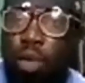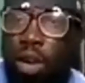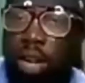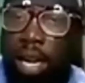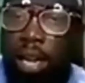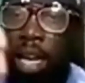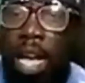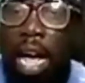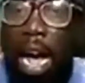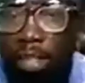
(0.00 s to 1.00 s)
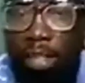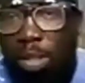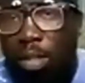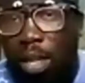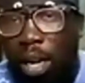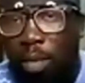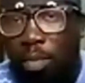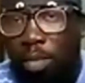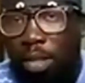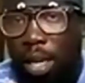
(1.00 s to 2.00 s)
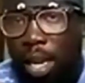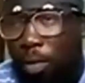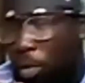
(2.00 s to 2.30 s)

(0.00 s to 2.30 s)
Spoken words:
they want to get. As Mr. K.